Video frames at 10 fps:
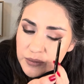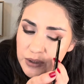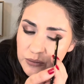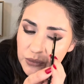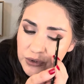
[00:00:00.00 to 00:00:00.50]
bit
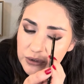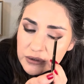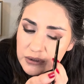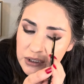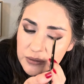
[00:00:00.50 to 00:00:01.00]

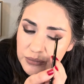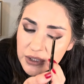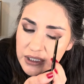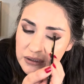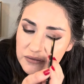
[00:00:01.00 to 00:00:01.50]
more
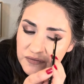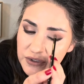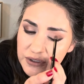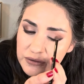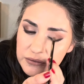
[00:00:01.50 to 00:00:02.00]
upright and
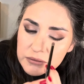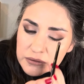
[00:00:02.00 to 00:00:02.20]
vertical.